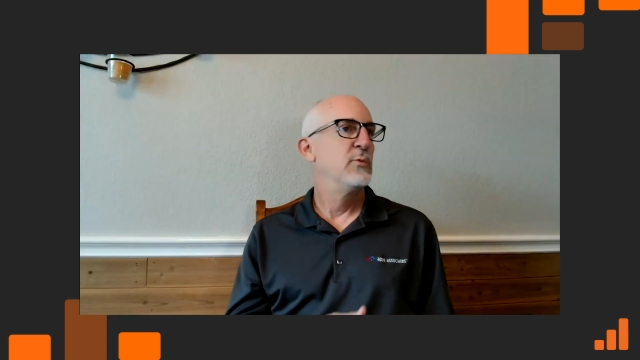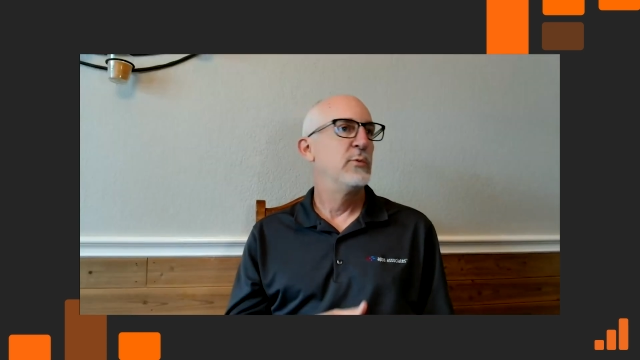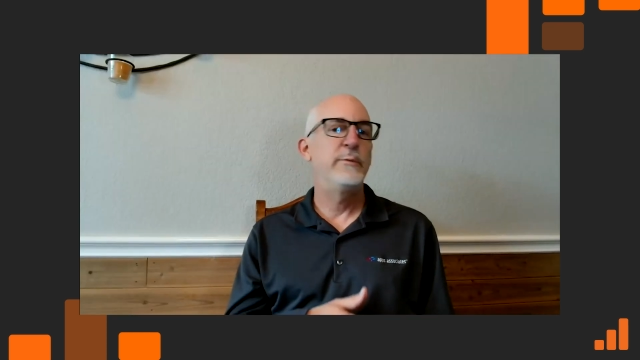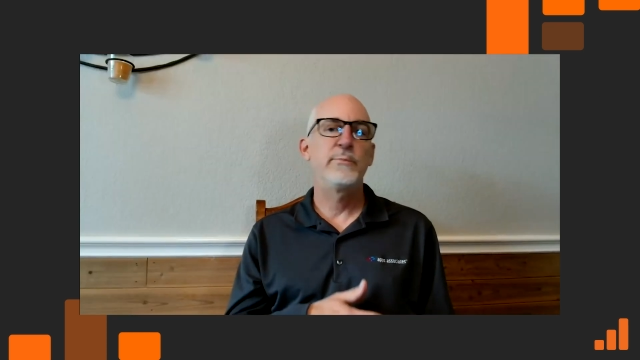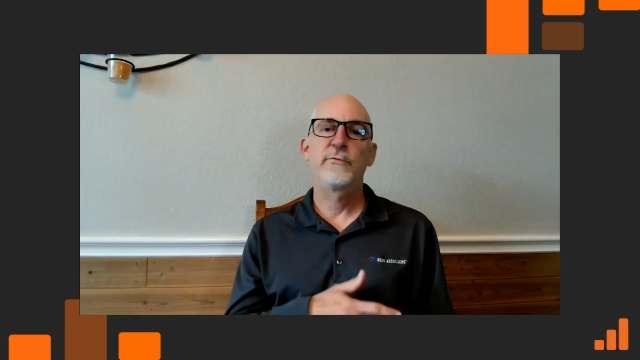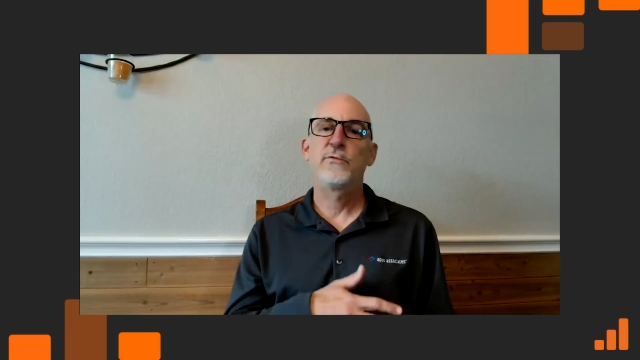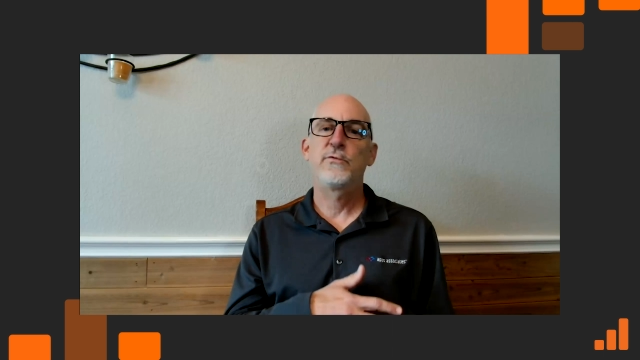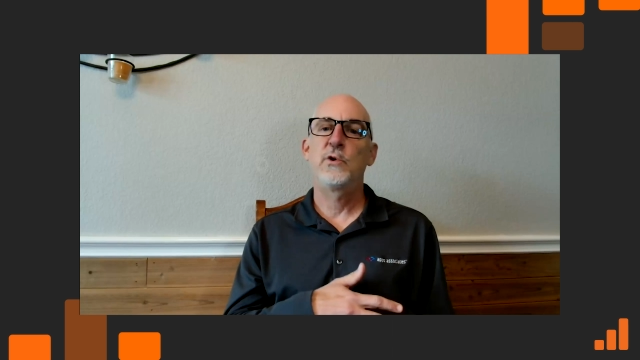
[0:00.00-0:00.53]

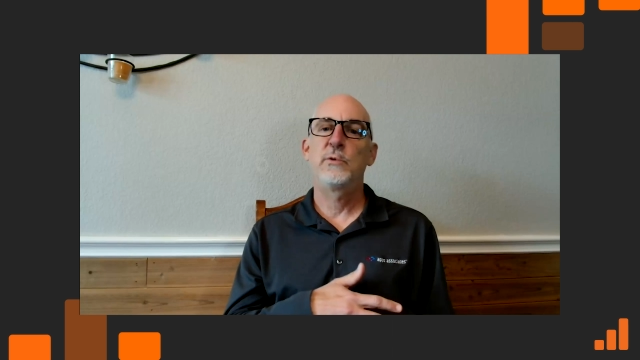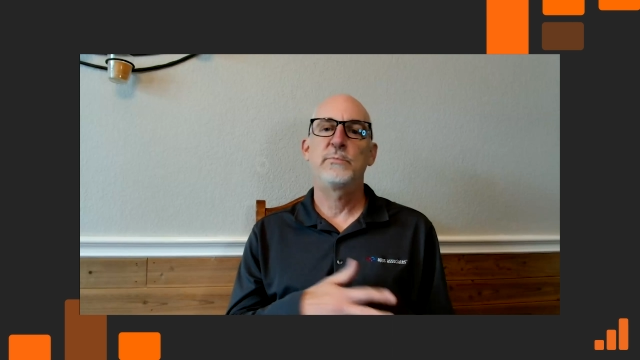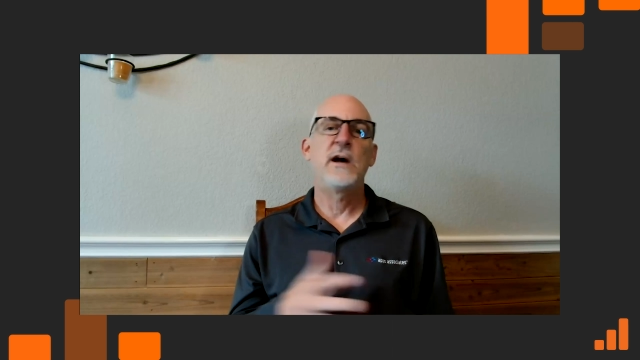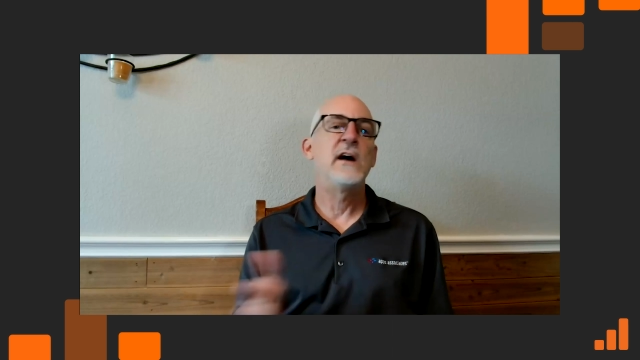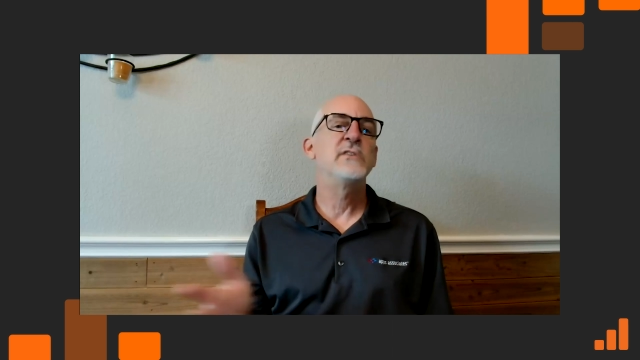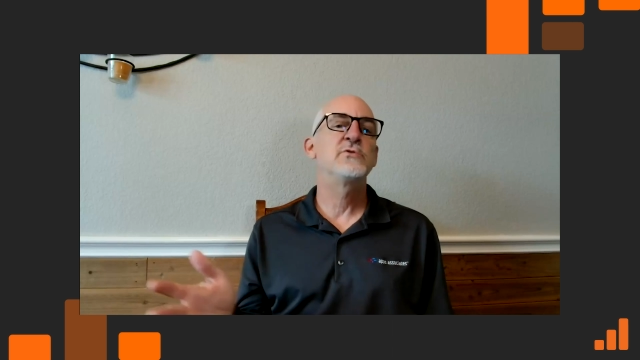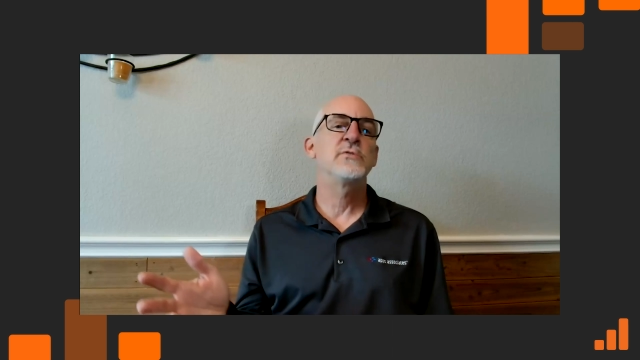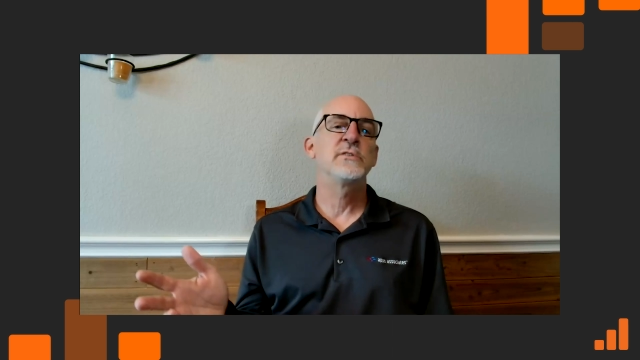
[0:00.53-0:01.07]
We've performed
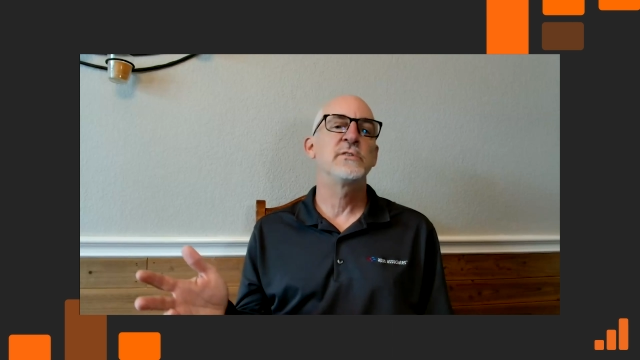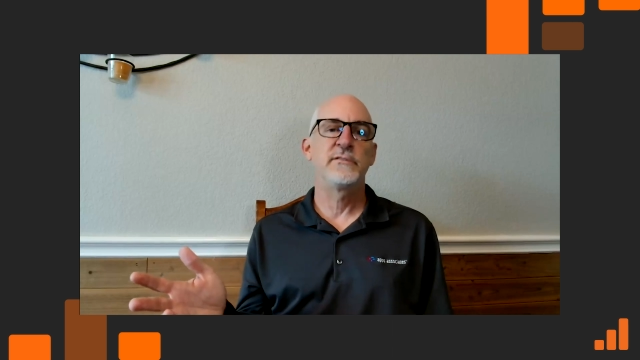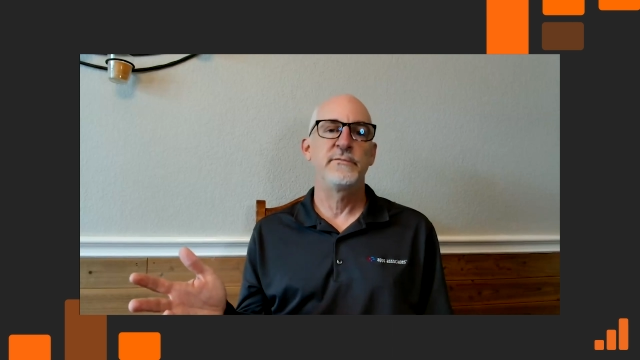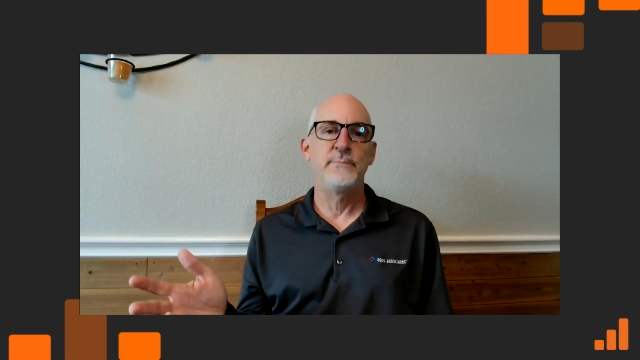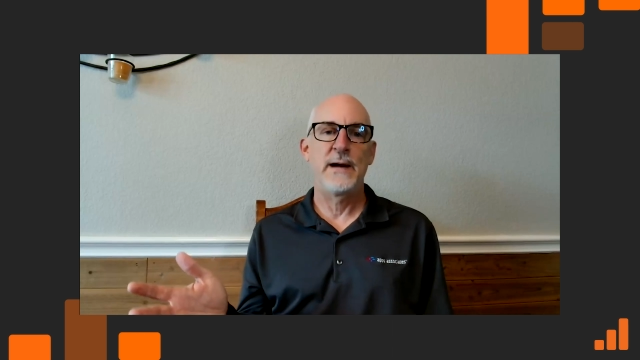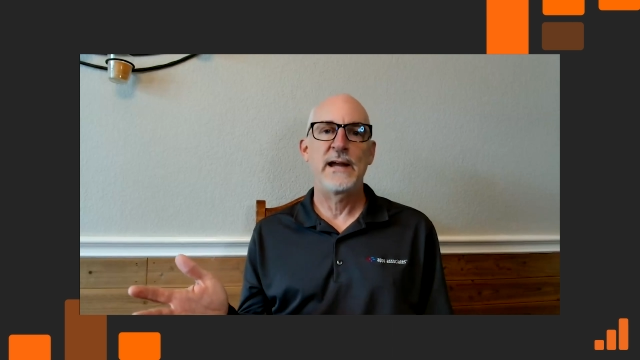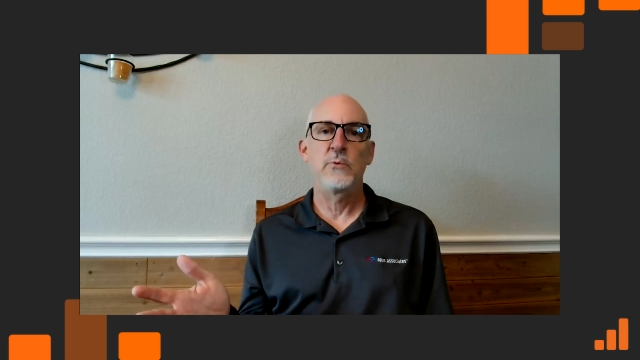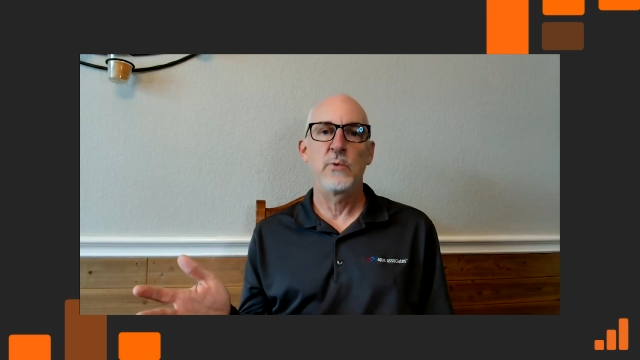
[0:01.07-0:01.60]
hundreds
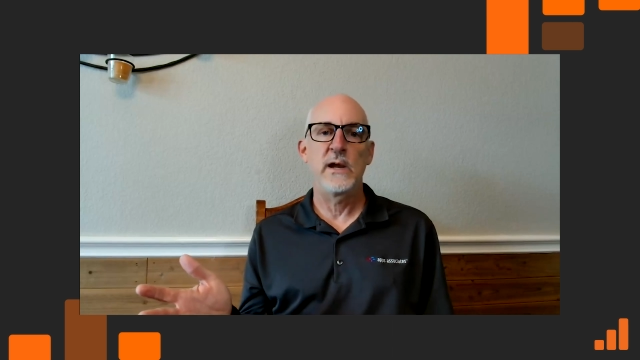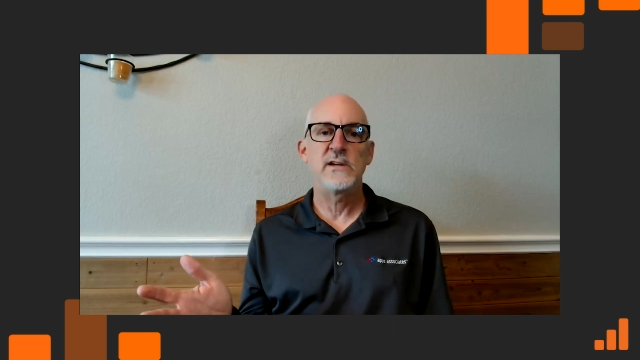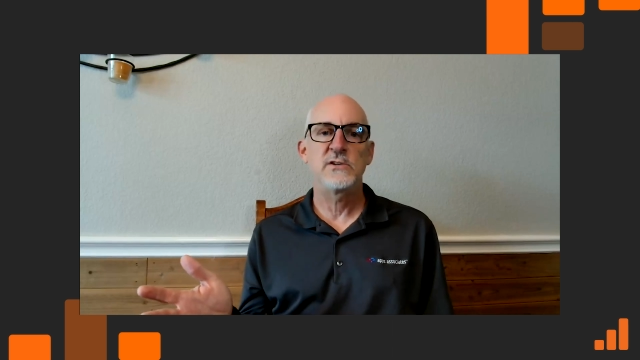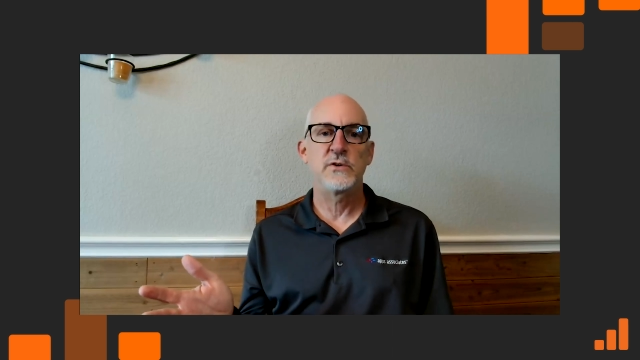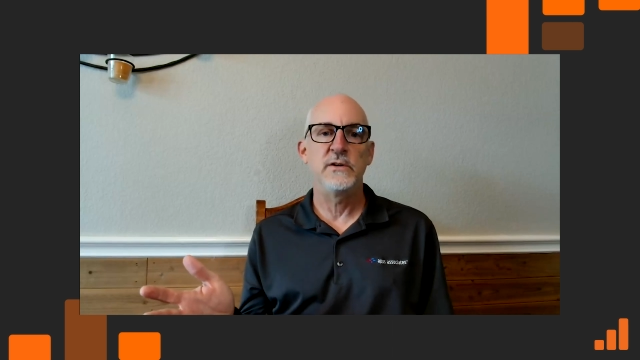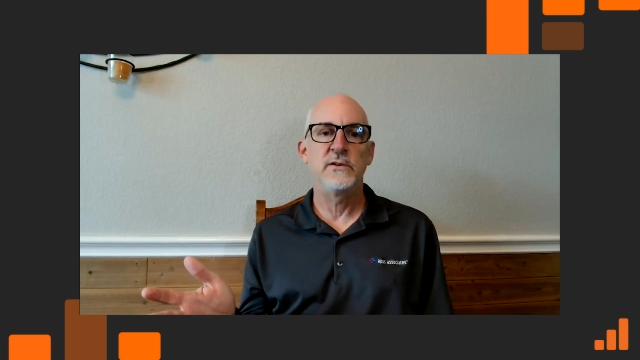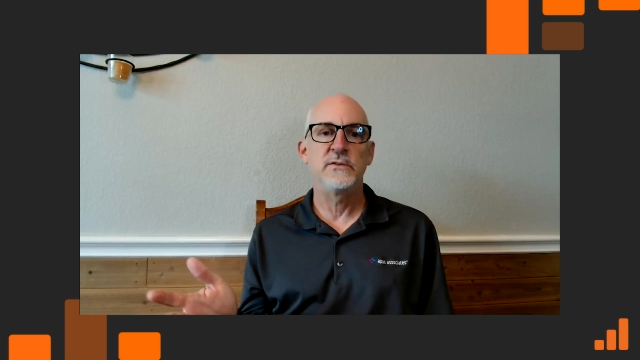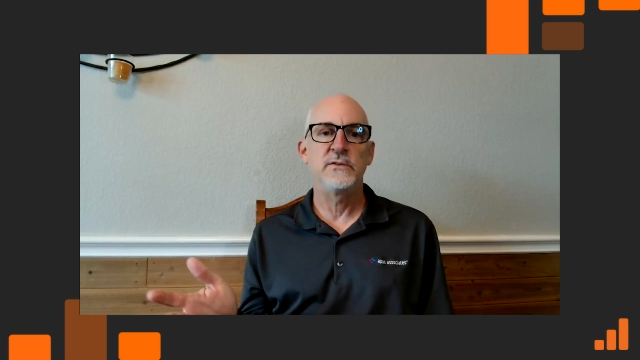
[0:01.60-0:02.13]
of
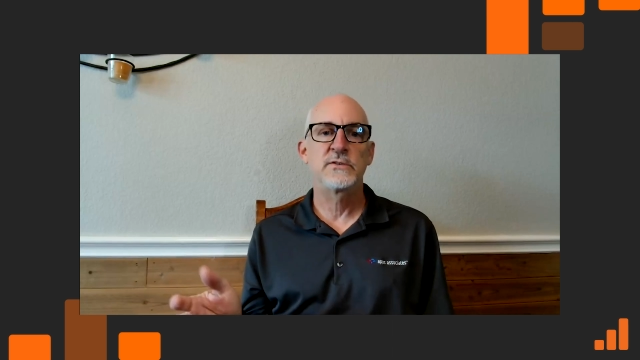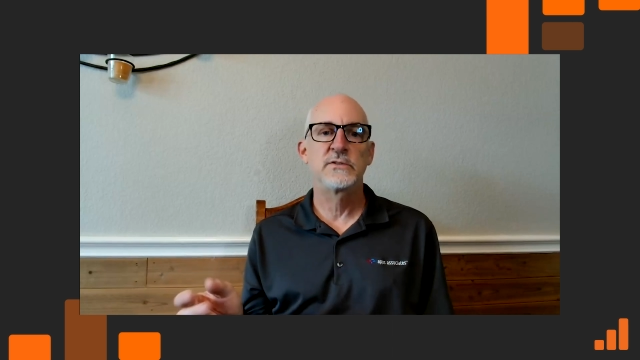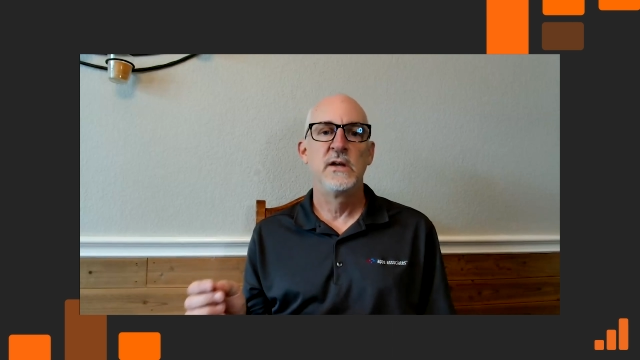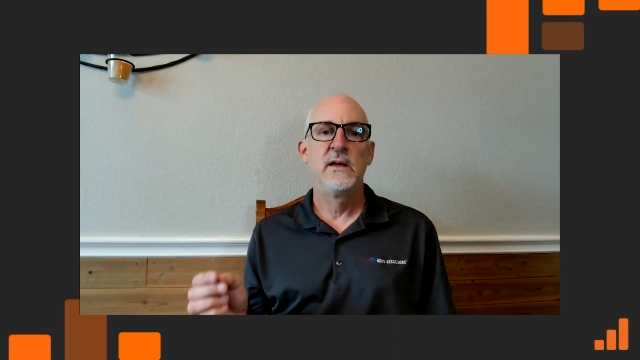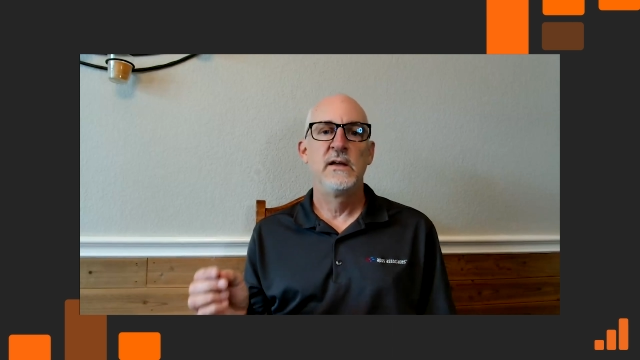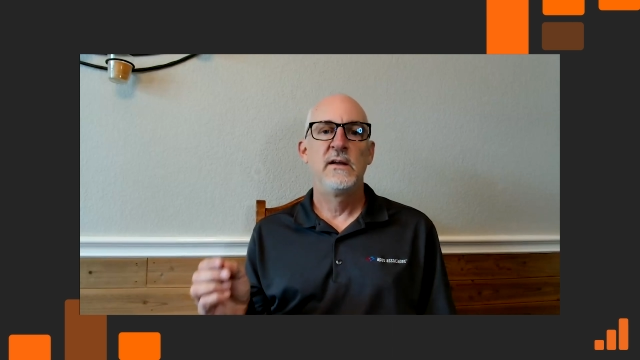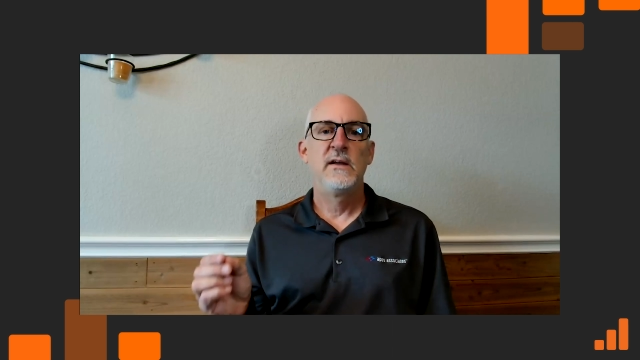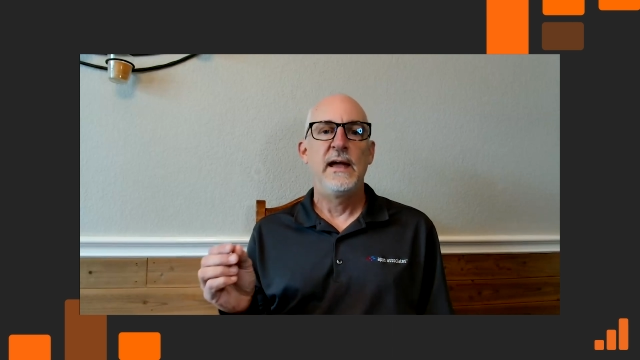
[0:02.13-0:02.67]
migrations,